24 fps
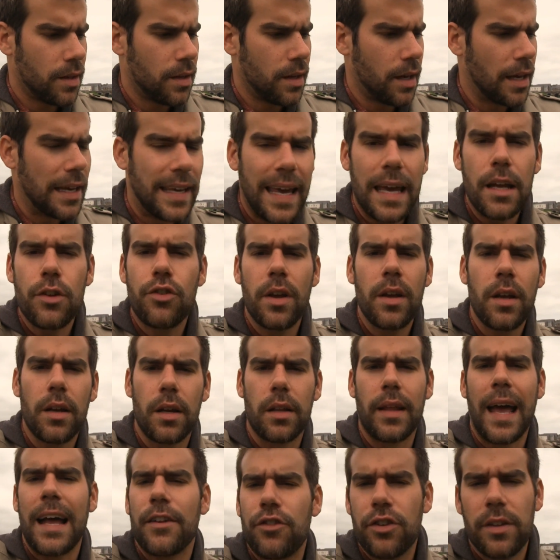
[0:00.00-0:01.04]
engaging
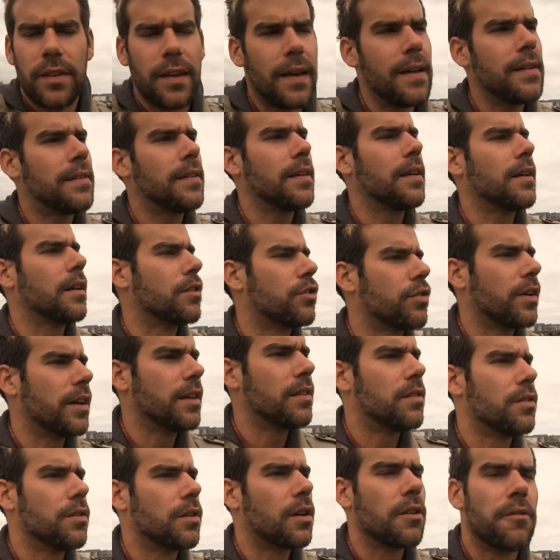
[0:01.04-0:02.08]
and agitating and
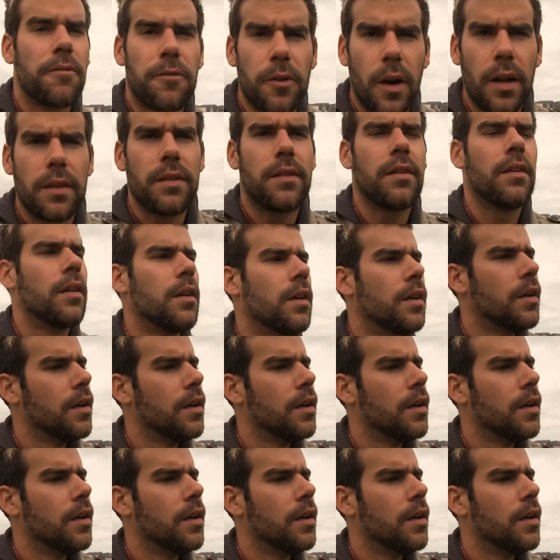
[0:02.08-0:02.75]
trying to confront